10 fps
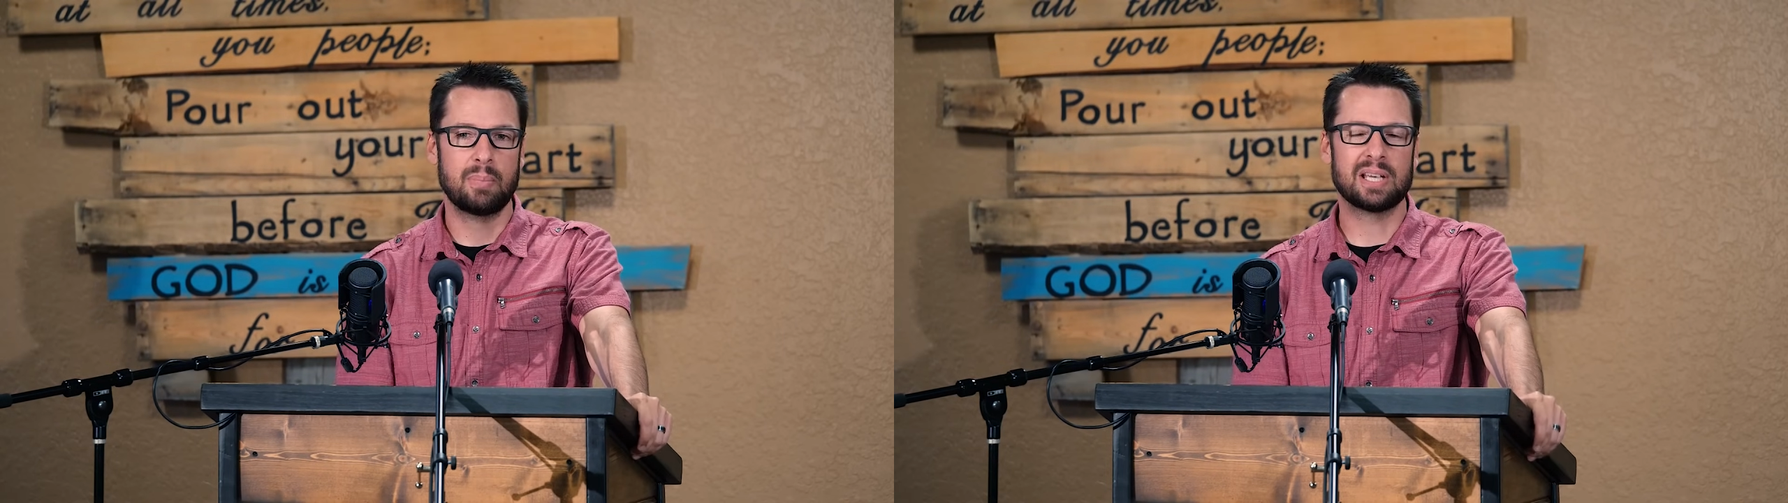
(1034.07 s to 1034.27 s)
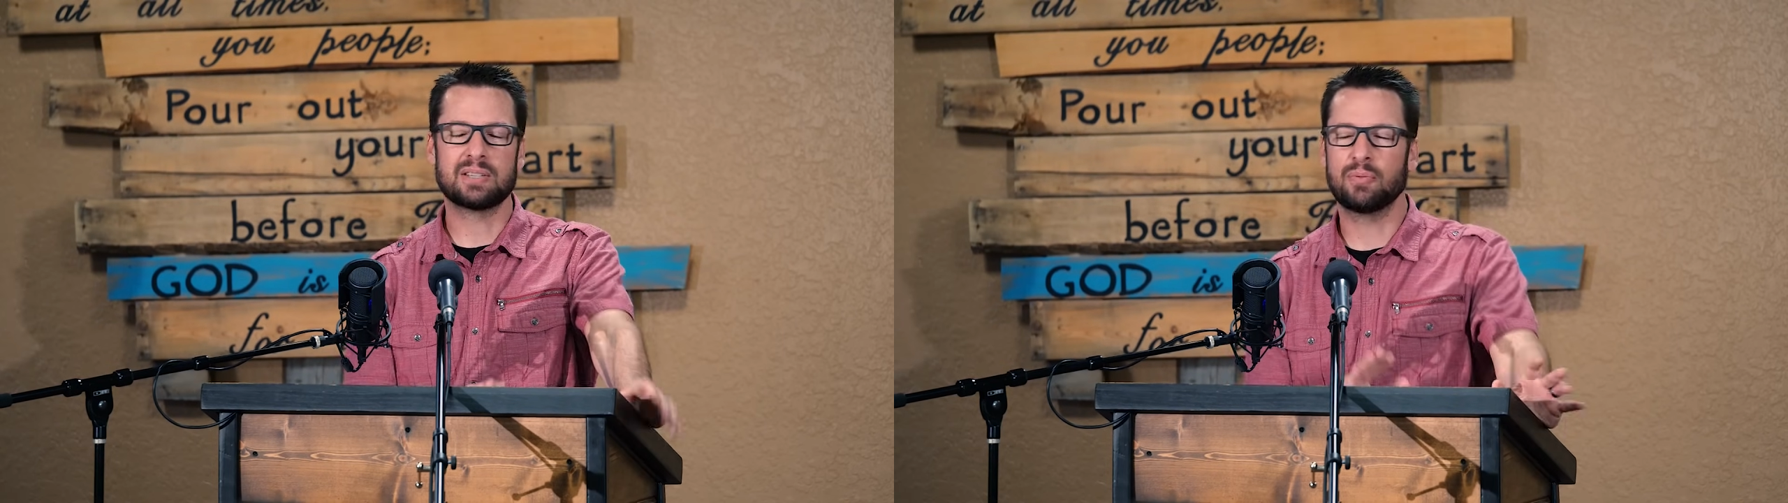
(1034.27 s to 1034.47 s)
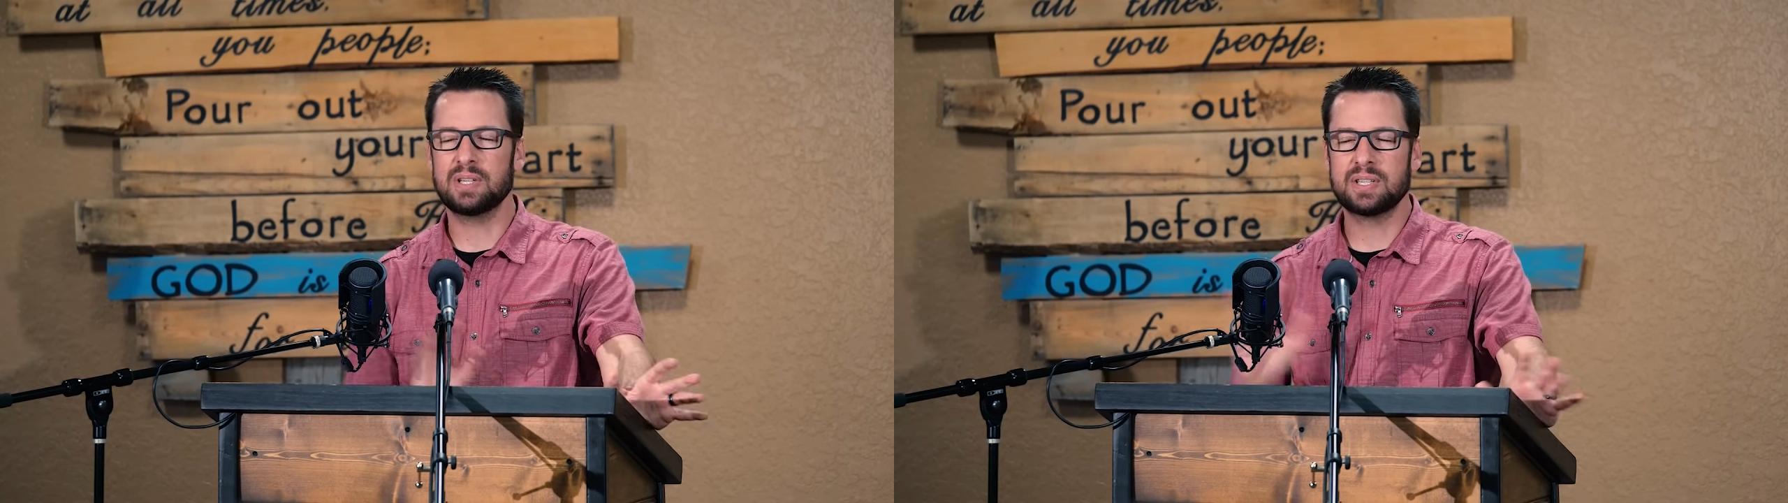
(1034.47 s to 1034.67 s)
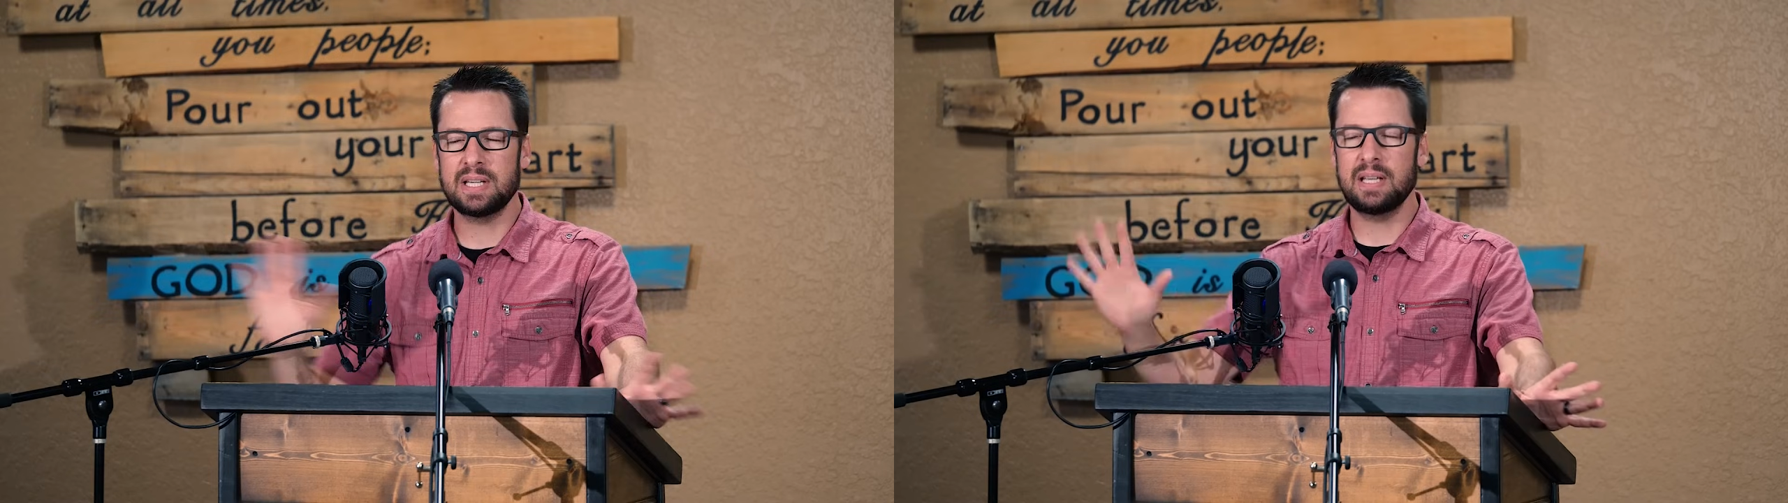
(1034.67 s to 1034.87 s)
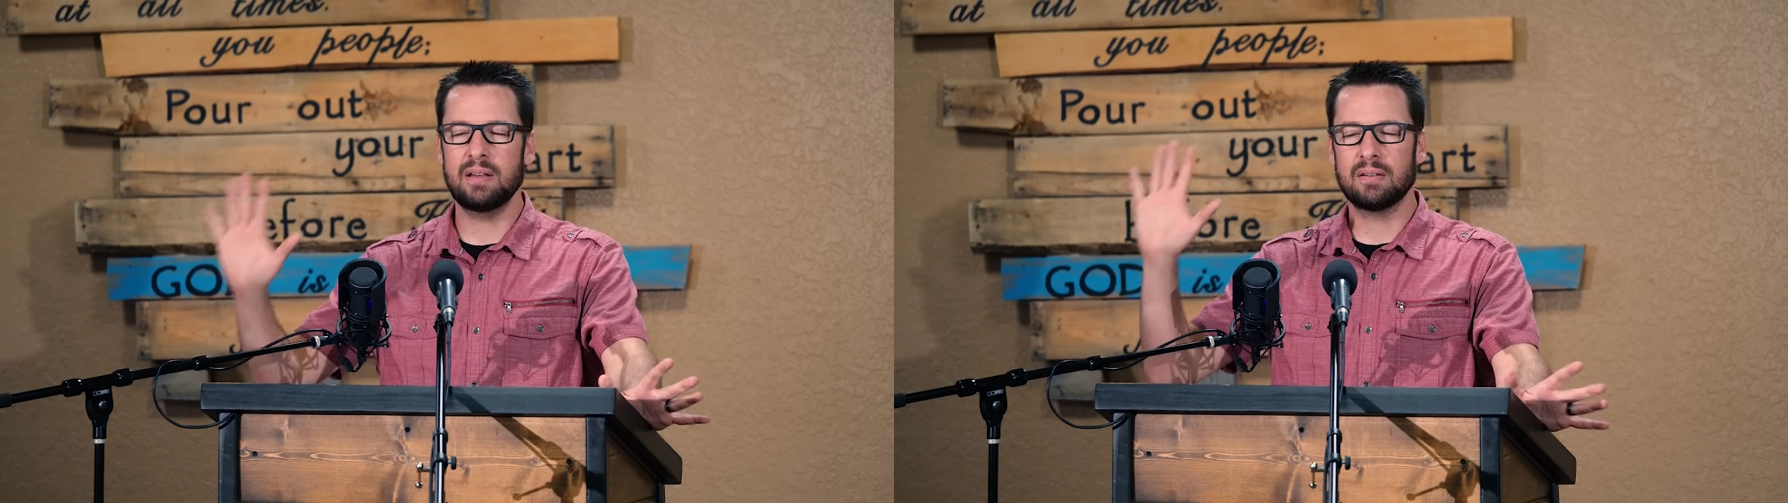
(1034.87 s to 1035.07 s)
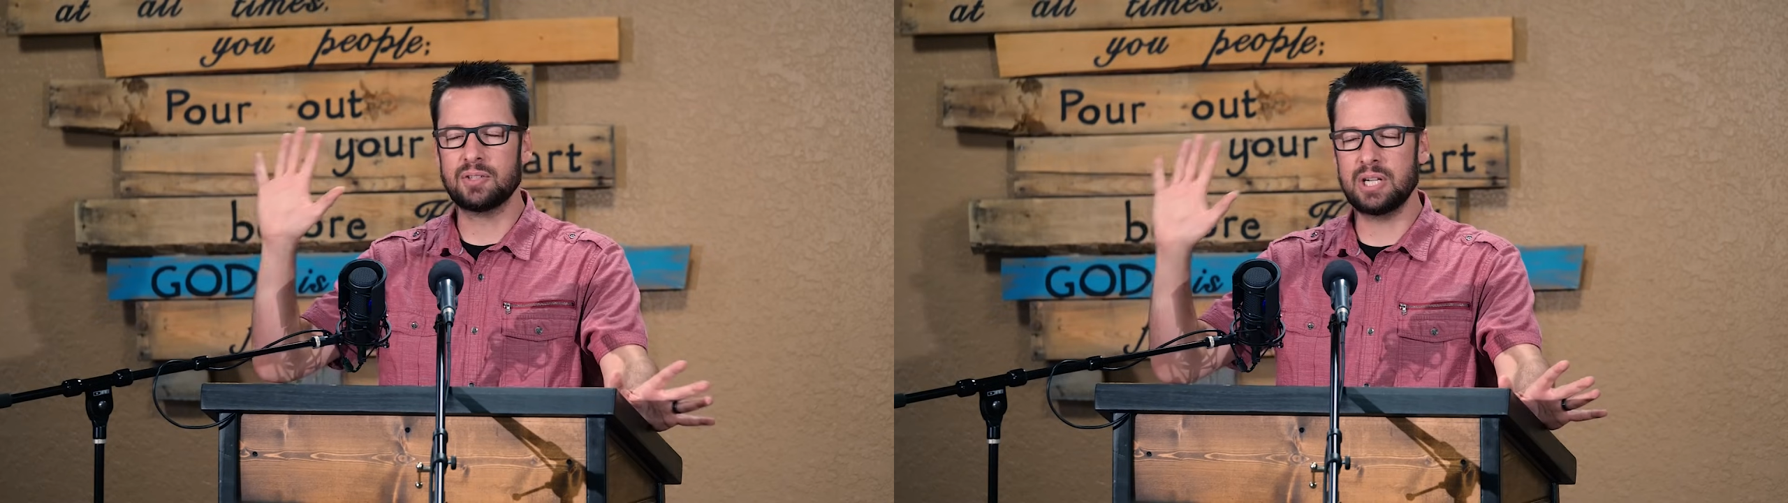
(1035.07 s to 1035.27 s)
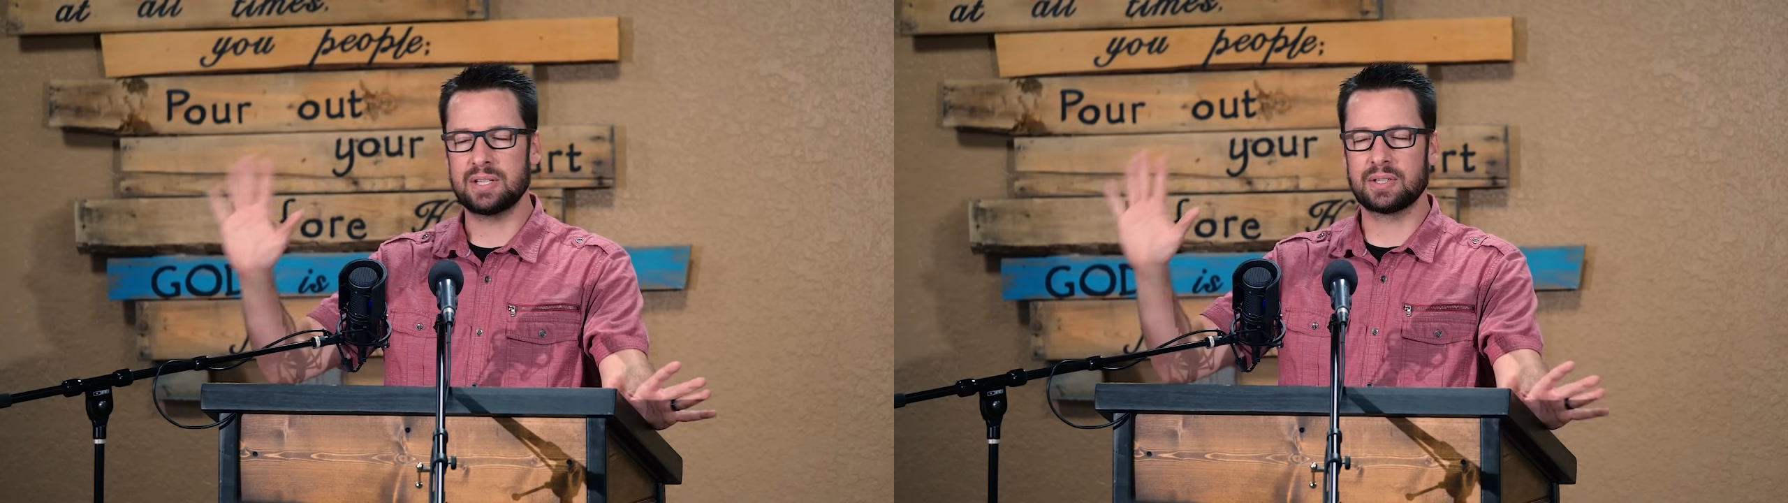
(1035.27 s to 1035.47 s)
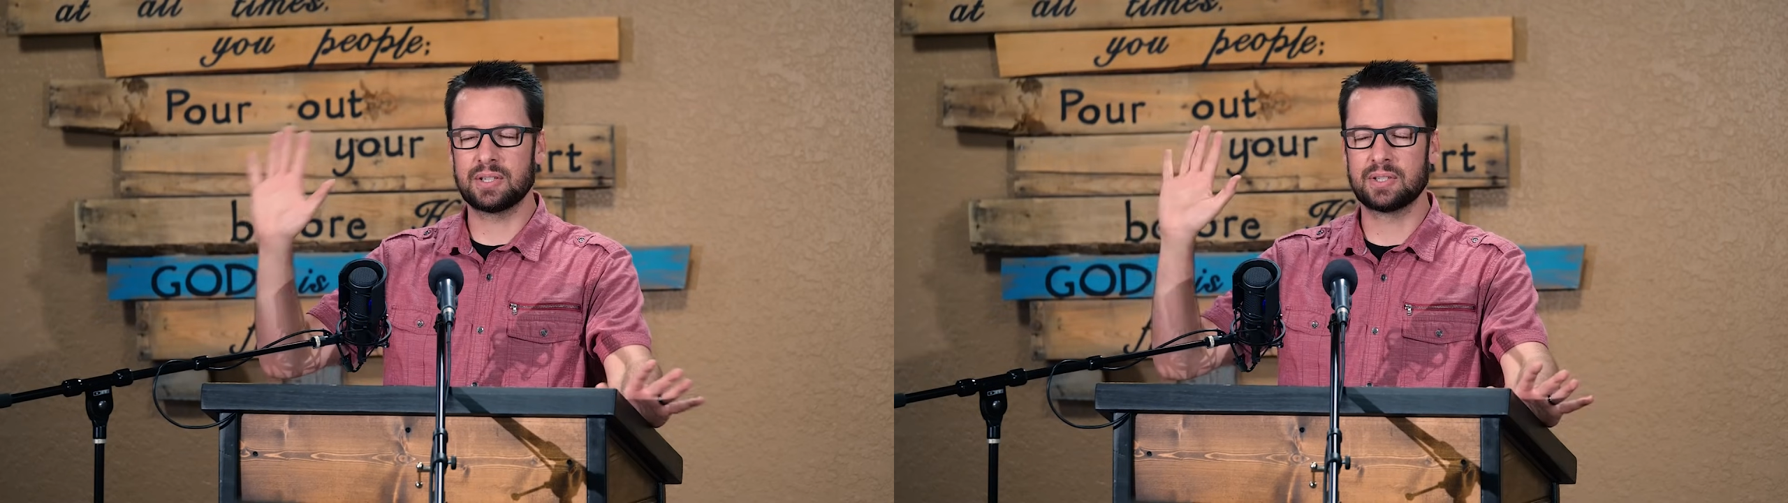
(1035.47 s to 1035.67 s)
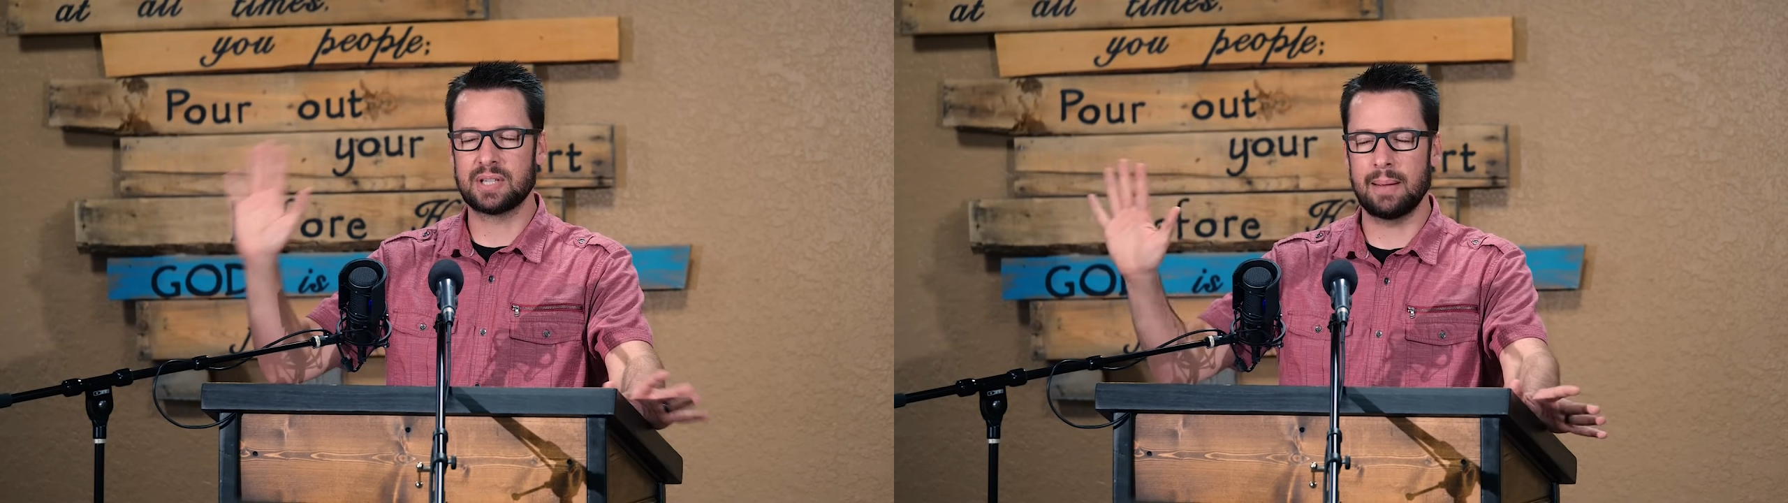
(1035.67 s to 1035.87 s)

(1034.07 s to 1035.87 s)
Because if we see Jesus'